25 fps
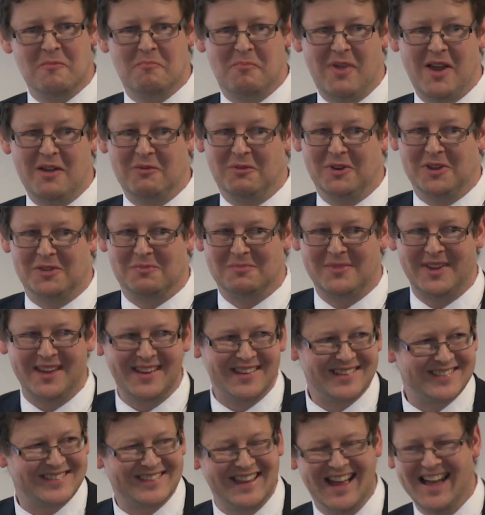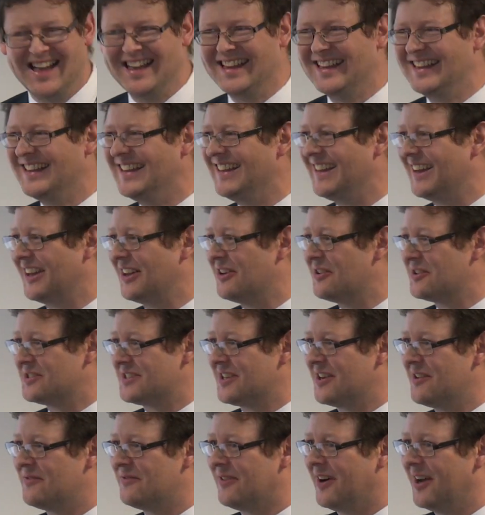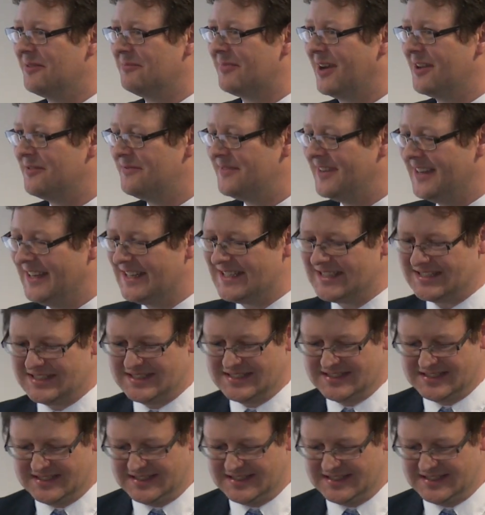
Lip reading: bear with me as I find my feet.